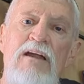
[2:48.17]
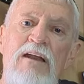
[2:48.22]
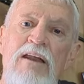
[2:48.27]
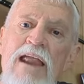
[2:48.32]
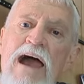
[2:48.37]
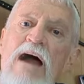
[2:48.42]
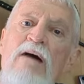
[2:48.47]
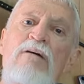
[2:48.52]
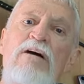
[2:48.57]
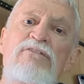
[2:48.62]

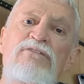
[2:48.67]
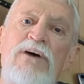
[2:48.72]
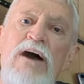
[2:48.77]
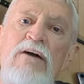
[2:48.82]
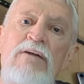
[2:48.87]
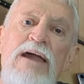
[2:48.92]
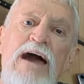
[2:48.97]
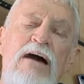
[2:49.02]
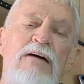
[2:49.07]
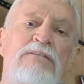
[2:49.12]
Now I
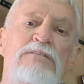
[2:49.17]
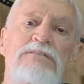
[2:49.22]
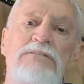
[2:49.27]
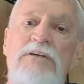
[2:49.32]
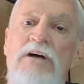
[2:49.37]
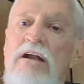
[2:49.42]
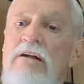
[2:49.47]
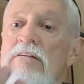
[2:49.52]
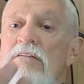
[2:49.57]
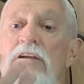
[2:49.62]
found out
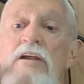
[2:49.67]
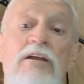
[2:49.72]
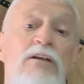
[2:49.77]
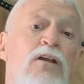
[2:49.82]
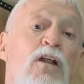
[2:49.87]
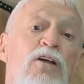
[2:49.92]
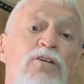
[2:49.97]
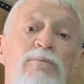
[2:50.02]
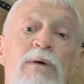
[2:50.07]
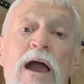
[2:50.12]
I don't even need to
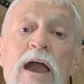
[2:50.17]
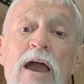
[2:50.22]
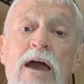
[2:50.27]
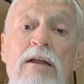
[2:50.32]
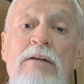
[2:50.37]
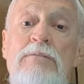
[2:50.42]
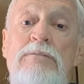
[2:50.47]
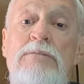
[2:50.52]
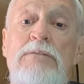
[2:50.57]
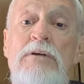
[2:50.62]
close my hand.
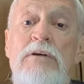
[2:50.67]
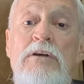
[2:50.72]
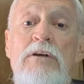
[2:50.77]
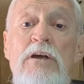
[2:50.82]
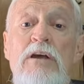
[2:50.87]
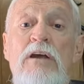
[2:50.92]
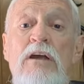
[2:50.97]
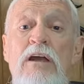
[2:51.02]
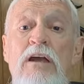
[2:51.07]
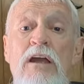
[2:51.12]

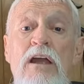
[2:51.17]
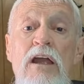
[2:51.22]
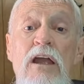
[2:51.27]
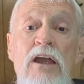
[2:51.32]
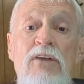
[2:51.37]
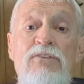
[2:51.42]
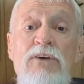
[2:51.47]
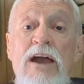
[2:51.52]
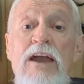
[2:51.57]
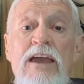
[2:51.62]

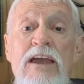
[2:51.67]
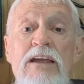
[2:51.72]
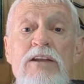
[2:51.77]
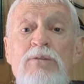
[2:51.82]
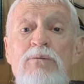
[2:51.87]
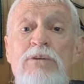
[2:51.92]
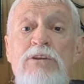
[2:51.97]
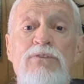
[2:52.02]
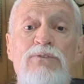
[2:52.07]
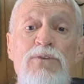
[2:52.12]
If I hit
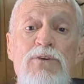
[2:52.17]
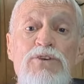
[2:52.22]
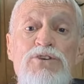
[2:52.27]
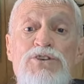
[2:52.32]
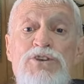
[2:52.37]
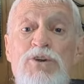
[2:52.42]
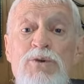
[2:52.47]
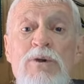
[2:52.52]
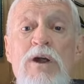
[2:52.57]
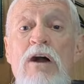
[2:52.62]
with the first
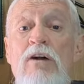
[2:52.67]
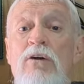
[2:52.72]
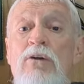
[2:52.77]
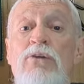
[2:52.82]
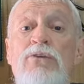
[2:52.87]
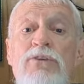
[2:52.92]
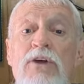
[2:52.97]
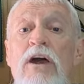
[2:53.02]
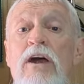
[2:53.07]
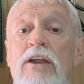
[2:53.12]
two
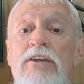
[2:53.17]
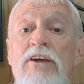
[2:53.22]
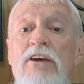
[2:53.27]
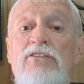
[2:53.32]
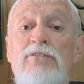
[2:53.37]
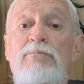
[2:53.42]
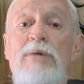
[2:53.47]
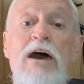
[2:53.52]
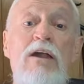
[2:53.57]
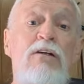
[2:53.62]
knuckles, it
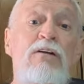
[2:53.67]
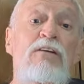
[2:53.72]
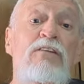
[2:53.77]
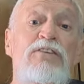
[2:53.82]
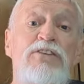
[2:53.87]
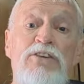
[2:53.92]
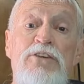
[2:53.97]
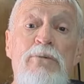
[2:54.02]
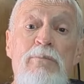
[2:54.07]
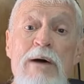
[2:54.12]
doesn't matter if
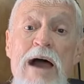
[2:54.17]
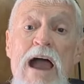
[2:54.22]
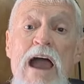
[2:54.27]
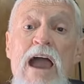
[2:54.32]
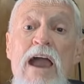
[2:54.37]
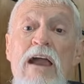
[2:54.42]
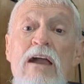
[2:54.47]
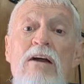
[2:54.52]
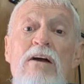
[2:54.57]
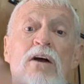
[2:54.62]
it's the
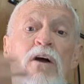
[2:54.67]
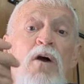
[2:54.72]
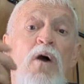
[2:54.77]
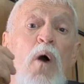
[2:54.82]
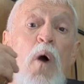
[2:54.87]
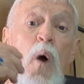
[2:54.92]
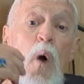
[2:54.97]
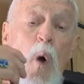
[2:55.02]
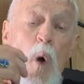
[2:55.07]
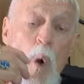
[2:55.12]
bag
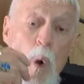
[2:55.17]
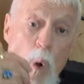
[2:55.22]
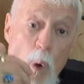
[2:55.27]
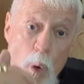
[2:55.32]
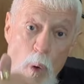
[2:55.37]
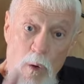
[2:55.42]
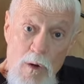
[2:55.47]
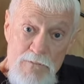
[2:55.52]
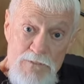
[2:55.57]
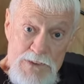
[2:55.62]

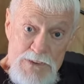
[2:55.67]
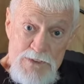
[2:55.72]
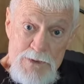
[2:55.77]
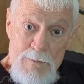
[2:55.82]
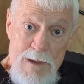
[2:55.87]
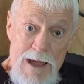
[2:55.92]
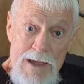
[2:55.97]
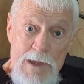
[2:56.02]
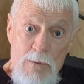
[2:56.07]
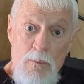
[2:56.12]
or if it's the
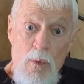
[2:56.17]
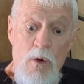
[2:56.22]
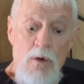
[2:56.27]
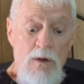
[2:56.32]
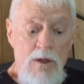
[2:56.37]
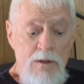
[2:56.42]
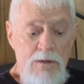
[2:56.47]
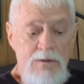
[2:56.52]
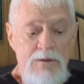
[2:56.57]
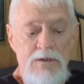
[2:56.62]

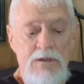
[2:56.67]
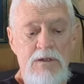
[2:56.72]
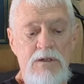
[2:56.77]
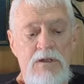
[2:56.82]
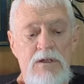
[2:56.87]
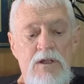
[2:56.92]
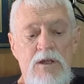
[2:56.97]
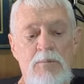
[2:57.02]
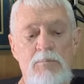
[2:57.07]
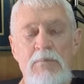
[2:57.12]
Makiwara,
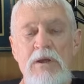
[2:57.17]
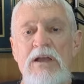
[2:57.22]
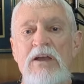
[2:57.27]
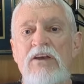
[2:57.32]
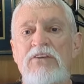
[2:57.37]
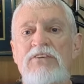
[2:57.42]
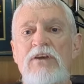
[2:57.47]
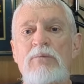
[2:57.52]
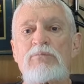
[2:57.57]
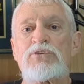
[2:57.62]

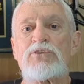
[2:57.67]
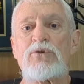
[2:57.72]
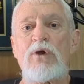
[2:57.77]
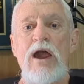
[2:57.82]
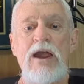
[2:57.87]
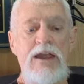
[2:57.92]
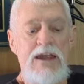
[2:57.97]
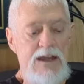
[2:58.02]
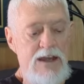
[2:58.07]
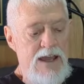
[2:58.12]
because I'm
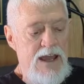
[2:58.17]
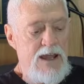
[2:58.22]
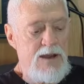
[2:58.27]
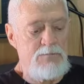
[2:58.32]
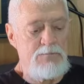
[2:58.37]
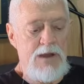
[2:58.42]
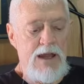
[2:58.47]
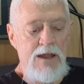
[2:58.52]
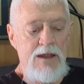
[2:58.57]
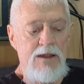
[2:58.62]
striking and
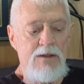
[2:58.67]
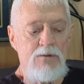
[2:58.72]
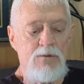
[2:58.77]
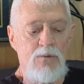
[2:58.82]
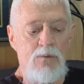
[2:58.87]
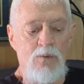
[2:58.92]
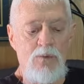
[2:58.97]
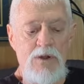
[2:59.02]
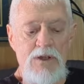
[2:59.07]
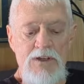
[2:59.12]
my
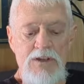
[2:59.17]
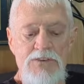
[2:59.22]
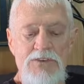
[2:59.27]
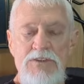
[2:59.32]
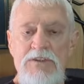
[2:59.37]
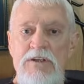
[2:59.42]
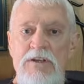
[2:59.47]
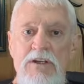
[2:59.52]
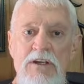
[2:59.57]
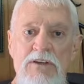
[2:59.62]
wrist
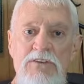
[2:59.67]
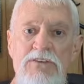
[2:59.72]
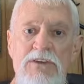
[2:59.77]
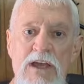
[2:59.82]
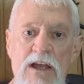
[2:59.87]
is